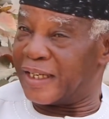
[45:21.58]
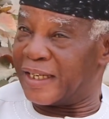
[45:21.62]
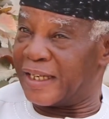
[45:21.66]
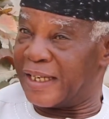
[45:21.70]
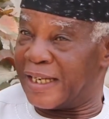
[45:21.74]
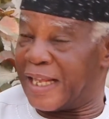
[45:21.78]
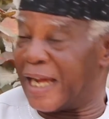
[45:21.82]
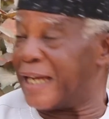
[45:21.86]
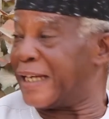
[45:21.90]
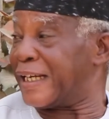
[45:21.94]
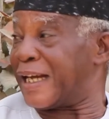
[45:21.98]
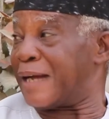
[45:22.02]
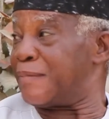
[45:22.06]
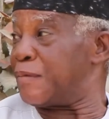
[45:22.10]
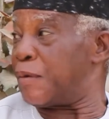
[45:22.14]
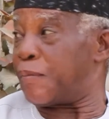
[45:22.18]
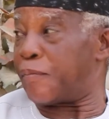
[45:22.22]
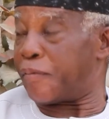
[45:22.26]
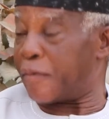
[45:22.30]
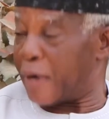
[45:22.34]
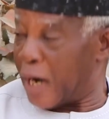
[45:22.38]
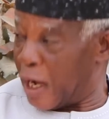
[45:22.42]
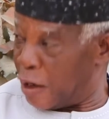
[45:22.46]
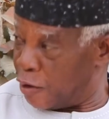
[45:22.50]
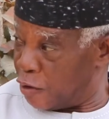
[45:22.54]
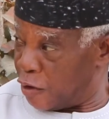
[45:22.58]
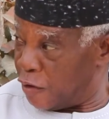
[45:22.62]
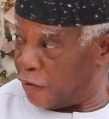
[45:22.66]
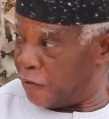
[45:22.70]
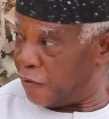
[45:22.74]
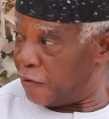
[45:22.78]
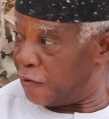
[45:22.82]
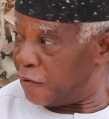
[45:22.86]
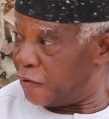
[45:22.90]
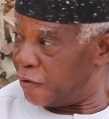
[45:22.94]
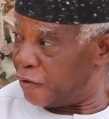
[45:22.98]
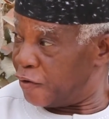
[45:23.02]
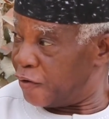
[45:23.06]
that they can be proud
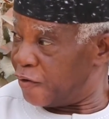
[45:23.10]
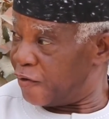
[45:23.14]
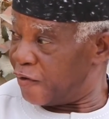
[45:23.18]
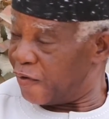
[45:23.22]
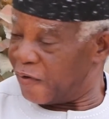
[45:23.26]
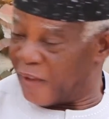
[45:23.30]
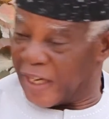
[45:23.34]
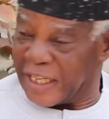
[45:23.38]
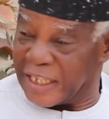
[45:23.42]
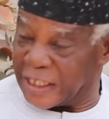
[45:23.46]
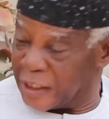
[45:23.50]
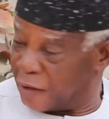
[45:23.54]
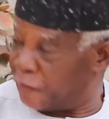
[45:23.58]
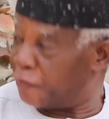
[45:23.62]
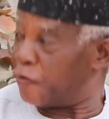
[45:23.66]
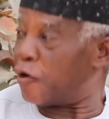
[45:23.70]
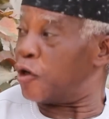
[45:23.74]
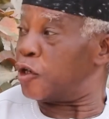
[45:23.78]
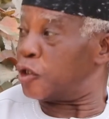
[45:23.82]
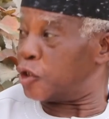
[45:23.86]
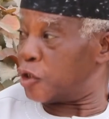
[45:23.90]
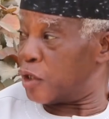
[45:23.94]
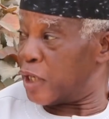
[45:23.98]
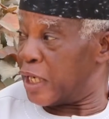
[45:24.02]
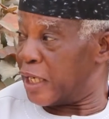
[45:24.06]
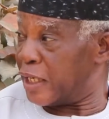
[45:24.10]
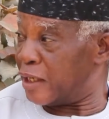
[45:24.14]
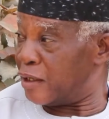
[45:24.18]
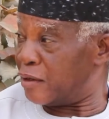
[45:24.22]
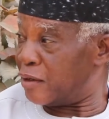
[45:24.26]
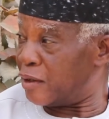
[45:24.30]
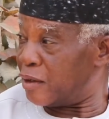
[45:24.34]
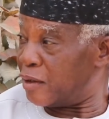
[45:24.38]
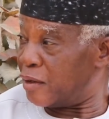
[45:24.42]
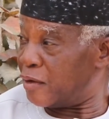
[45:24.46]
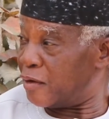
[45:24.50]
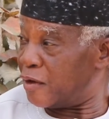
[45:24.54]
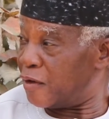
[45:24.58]
of, that is functional.
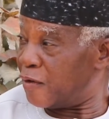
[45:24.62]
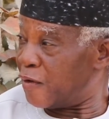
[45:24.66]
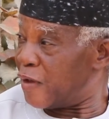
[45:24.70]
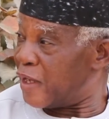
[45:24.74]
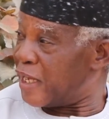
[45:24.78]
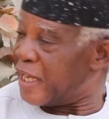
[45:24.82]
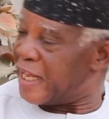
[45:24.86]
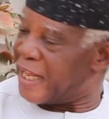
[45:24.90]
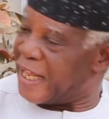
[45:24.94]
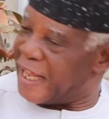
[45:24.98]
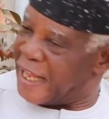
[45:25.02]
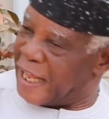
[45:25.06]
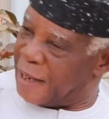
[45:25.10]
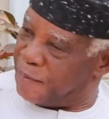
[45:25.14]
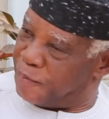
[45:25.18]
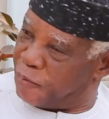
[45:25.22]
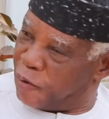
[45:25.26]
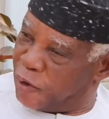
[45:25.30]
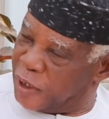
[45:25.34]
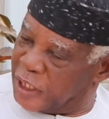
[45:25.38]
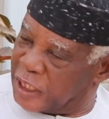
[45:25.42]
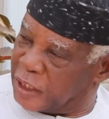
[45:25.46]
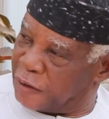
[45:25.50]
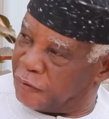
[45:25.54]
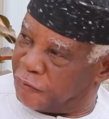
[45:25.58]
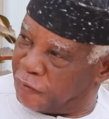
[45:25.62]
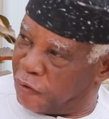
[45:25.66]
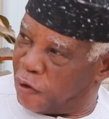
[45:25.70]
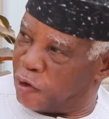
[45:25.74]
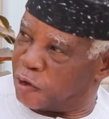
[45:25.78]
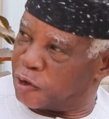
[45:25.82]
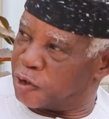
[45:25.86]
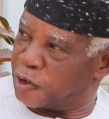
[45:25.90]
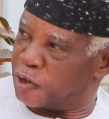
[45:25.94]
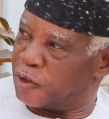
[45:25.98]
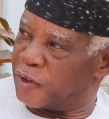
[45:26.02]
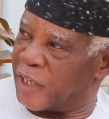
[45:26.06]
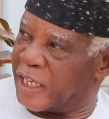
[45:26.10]
A police
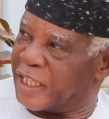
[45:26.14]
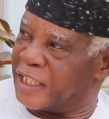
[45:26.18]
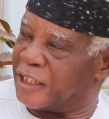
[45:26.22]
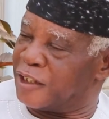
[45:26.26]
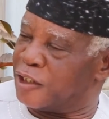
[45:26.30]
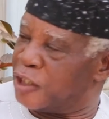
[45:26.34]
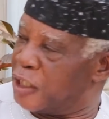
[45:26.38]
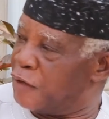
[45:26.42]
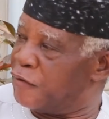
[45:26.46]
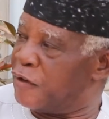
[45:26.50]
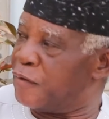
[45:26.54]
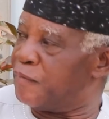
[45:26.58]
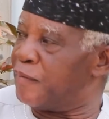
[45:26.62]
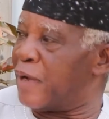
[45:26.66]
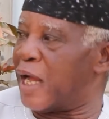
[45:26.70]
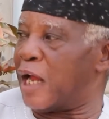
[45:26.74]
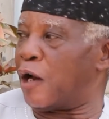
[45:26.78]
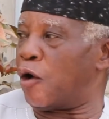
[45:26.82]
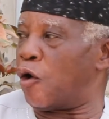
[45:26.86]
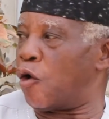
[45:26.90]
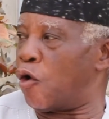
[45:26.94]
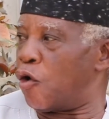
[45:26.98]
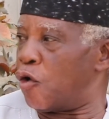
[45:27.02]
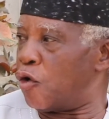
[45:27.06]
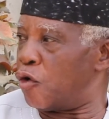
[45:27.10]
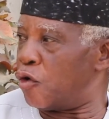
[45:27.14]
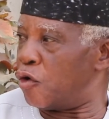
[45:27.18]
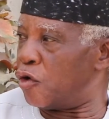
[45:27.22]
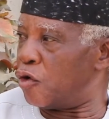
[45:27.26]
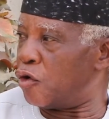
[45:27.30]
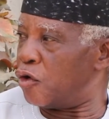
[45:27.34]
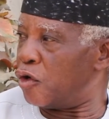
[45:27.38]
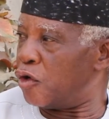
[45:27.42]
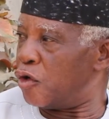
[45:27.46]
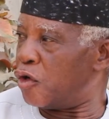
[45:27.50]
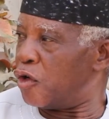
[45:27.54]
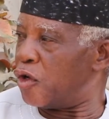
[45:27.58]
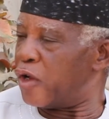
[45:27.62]
force that is driven by law,
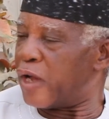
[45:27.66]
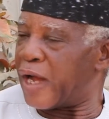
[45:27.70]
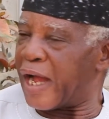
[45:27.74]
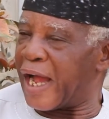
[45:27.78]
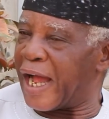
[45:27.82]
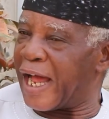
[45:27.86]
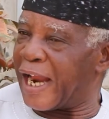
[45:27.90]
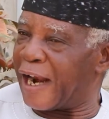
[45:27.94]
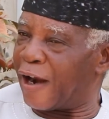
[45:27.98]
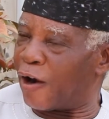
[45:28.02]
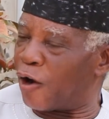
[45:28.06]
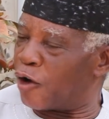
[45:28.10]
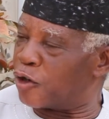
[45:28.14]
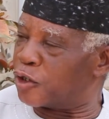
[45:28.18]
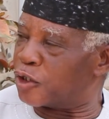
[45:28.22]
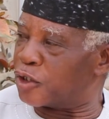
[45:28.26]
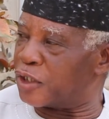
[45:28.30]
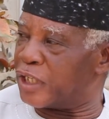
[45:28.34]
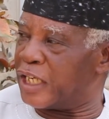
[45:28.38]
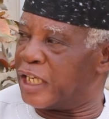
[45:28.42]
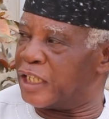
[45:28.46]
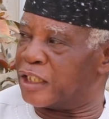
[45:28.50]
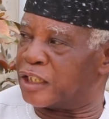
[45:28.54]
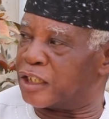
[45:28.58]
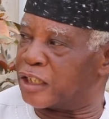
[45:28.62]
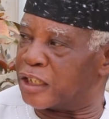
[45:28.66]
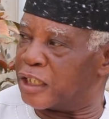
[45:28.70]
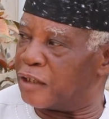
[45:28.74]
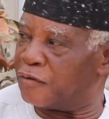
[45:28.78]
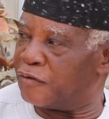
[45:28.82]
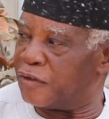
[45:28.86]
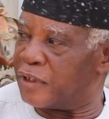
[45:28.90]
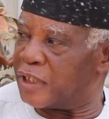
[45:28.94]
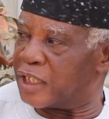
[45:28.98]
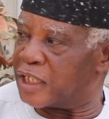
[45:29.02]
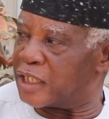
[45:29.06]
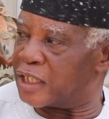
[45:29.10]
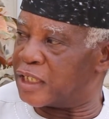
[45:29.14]
and not a
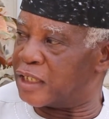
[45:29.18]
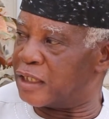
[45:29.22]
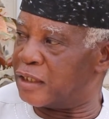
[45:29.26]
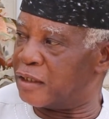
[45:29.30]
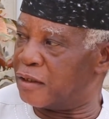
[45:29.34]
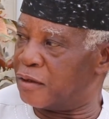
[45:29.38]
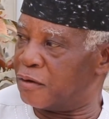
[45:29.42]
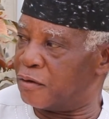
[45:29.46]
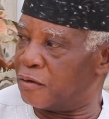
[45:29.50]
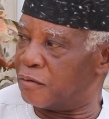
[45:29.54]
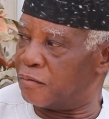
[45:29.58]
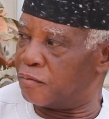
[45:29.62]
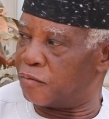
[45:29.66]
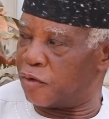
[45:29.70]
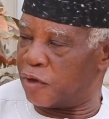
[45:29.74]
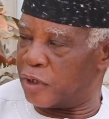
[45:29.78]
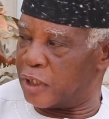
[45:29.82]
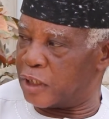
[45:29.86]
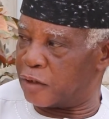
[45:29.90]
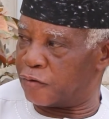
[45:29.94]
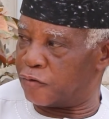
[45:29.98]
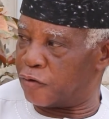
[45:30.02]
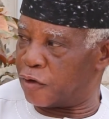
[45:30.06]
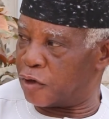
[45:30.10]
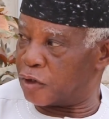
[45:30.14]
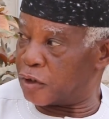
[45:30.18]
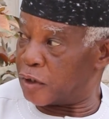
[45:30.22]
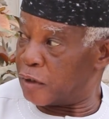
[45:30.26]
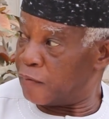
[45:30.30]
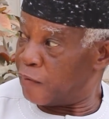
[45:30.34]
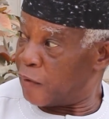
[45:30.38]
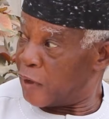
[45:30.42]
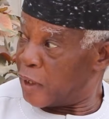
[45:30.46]
service police force.